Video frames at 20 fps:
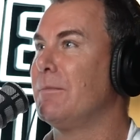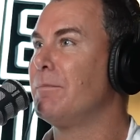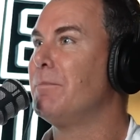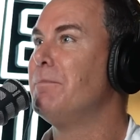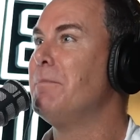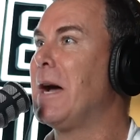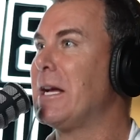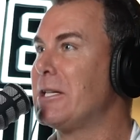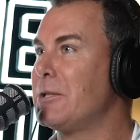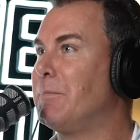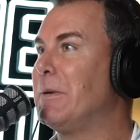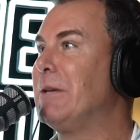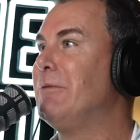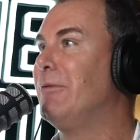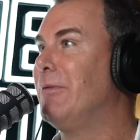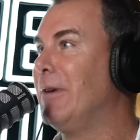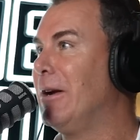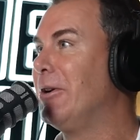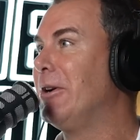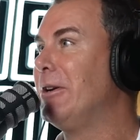must be
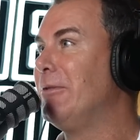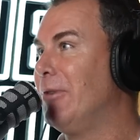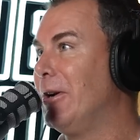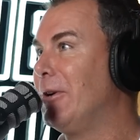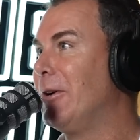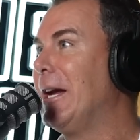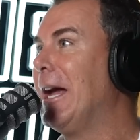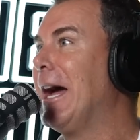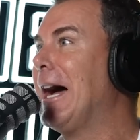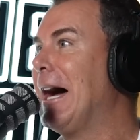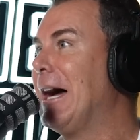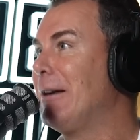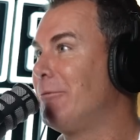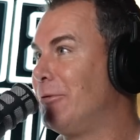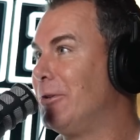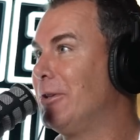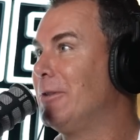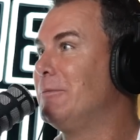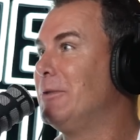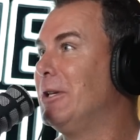very, very hard
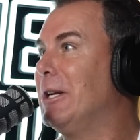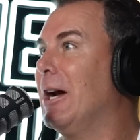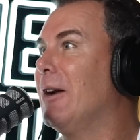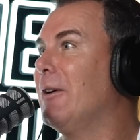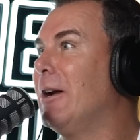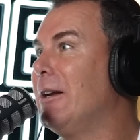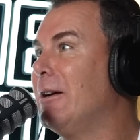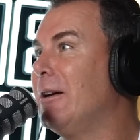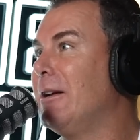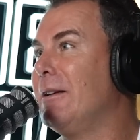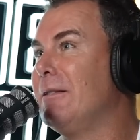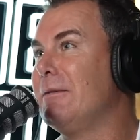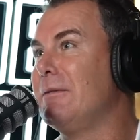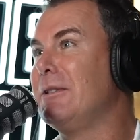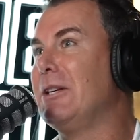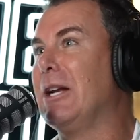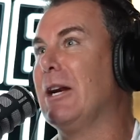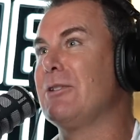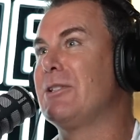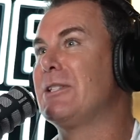for,
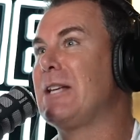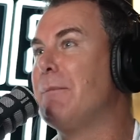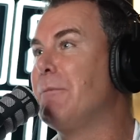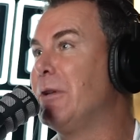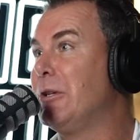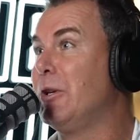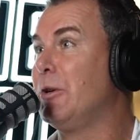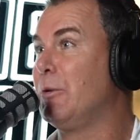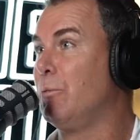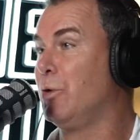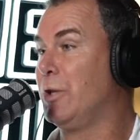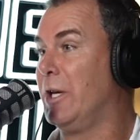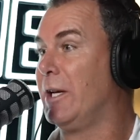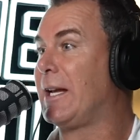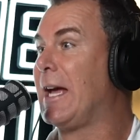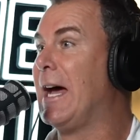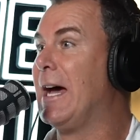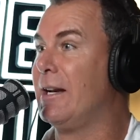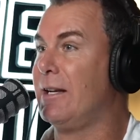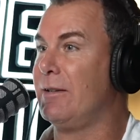somebody, you
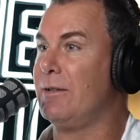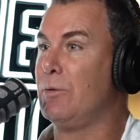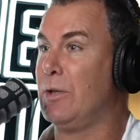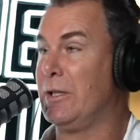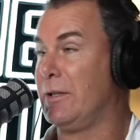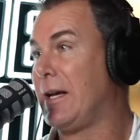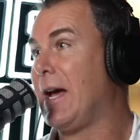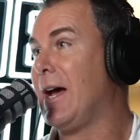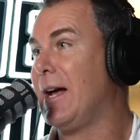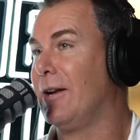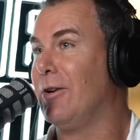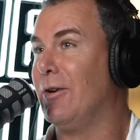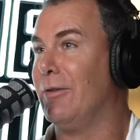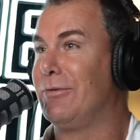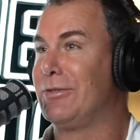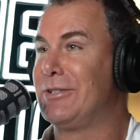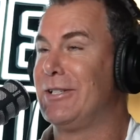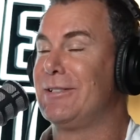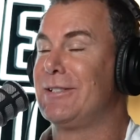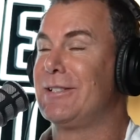can't
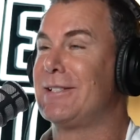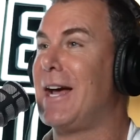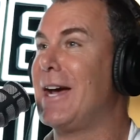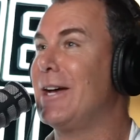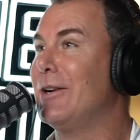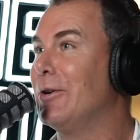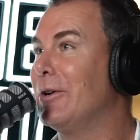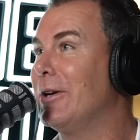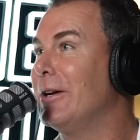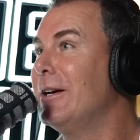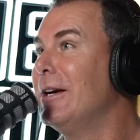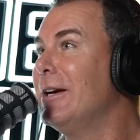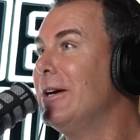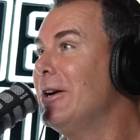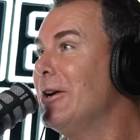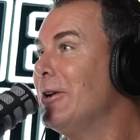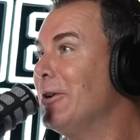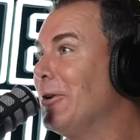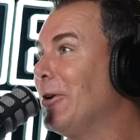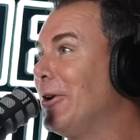obviously say it
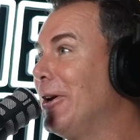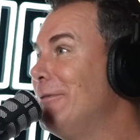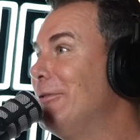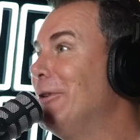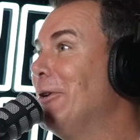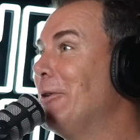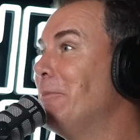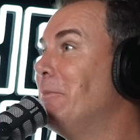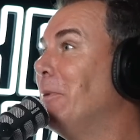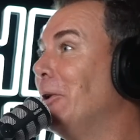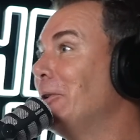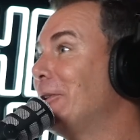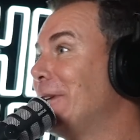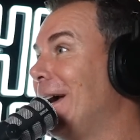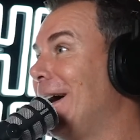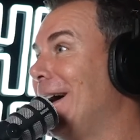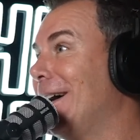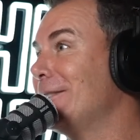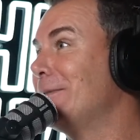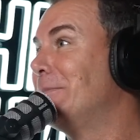not even on a
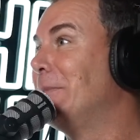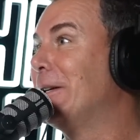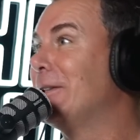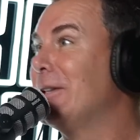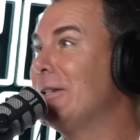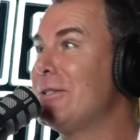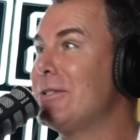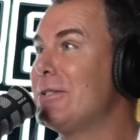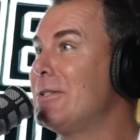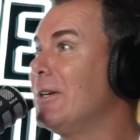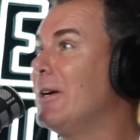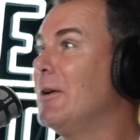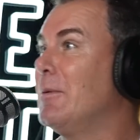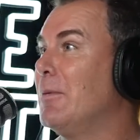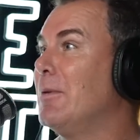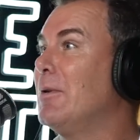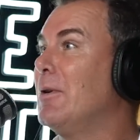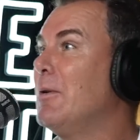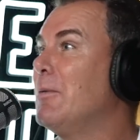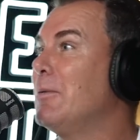podcast, because it
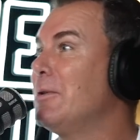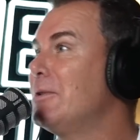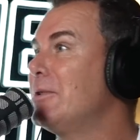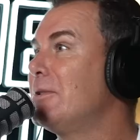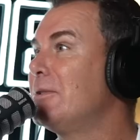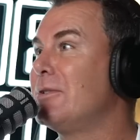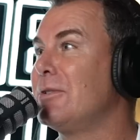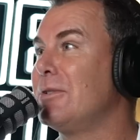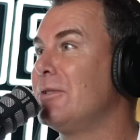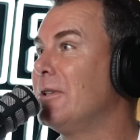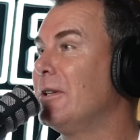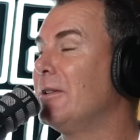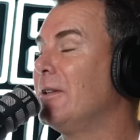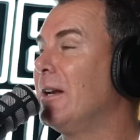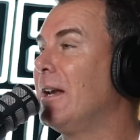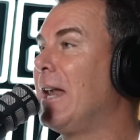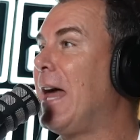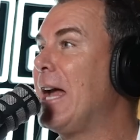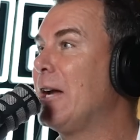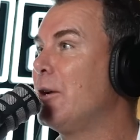was, the
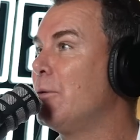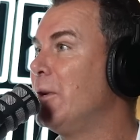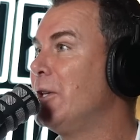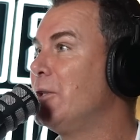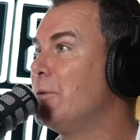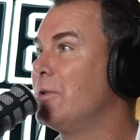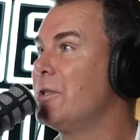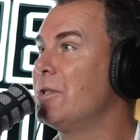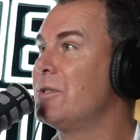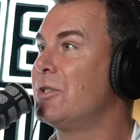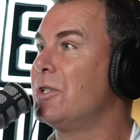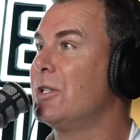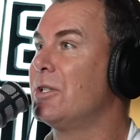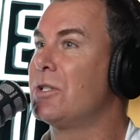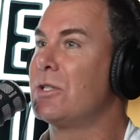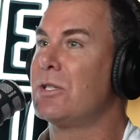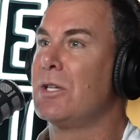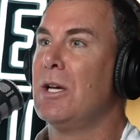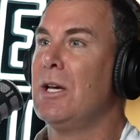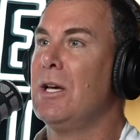language was
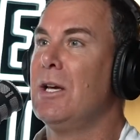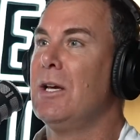just,